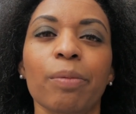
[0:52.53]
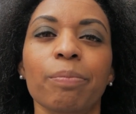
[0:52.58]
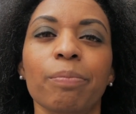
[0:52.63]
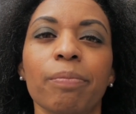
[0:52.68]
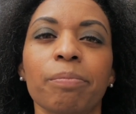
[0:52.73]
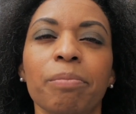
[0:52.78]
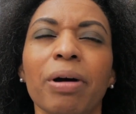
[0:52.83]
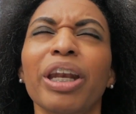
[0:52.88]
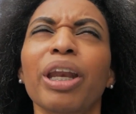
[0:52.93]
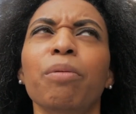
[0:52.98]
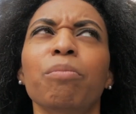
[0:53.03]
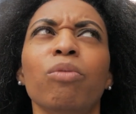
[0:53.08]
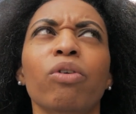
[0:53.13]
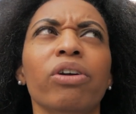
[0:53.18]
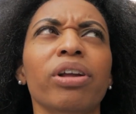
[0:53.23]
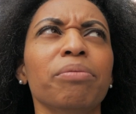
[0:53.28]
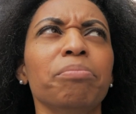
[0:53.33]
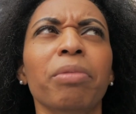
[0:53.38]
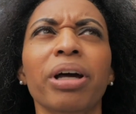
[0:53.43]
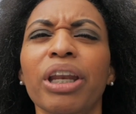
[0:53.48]

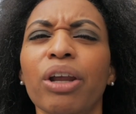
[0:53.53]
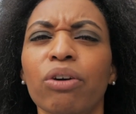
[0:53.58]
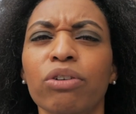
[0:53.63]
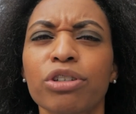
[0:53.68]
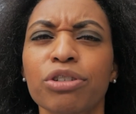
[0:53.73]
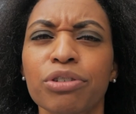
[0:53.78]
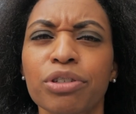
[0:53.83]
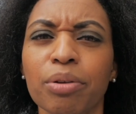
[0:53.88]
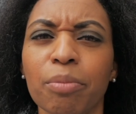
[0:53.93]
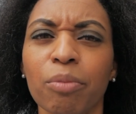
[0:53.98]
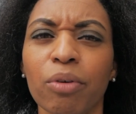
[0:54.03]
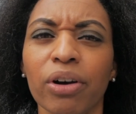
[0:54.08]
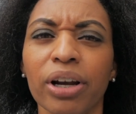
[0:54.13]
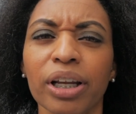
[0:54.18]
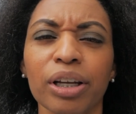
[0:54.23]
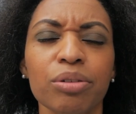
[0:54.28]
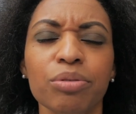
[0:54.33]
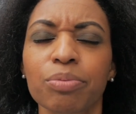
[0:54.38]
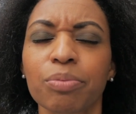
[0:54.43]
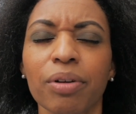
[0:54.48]
Monday or Tuesday
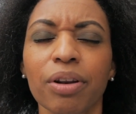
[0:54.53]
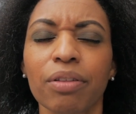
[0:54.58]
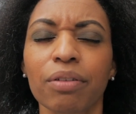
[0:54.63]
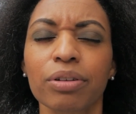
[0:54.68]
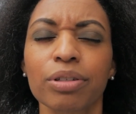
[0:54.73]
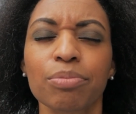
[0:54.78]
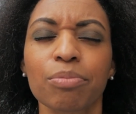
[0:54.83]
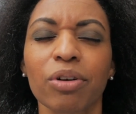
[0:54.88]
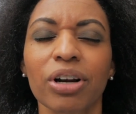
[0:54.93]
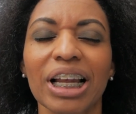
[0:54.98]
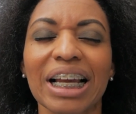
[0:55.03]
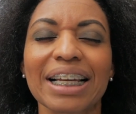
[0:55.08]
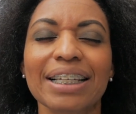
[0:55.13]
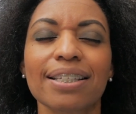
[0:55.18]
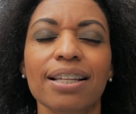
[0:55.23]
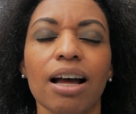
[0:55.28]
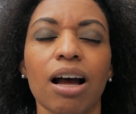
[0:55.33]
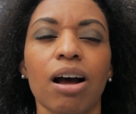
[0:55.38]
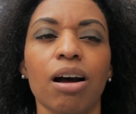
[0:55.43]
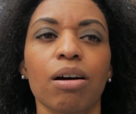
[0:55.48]
morning, it was one of those mornings,
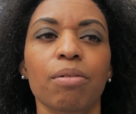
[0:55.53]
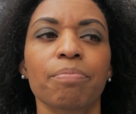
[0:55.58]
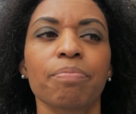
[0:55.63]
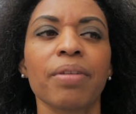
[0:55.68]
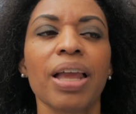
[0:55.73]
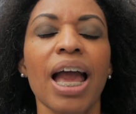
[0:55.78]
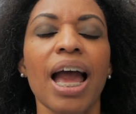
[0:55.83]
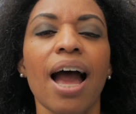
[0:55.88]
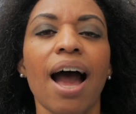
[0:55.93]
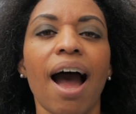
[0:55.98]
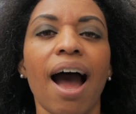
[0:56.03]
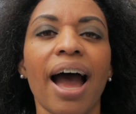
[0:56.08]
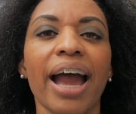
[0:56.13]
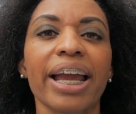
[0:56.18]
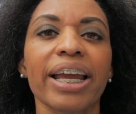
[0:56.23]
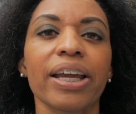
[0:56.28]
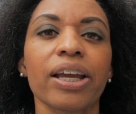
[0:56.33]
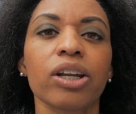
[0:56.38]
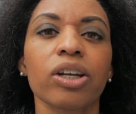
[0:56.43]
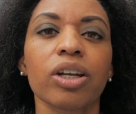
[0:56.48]

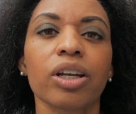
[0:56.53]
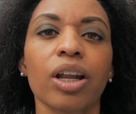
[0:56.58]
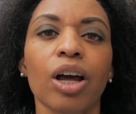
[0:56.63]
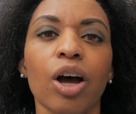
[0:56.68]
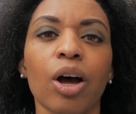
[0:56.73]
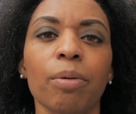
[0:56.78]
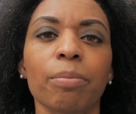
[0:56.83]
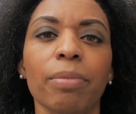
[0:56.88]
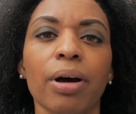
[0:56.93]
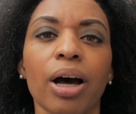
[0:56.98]
I ended up